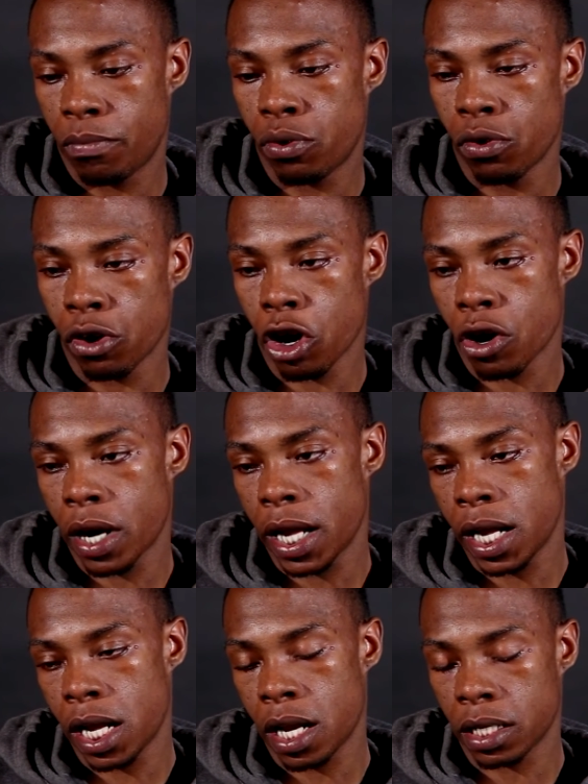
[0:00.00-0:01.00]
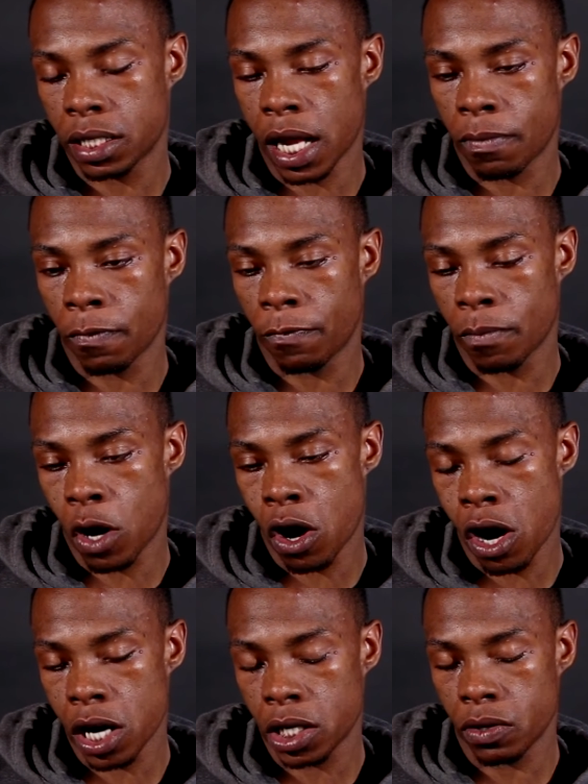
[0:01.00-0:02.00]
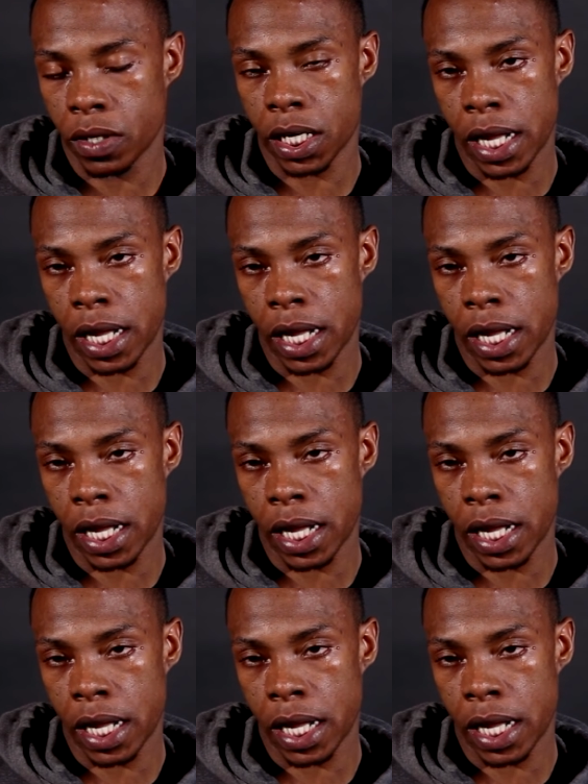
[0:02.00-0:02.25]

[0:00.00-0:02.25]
pull her in to stop him from arguing,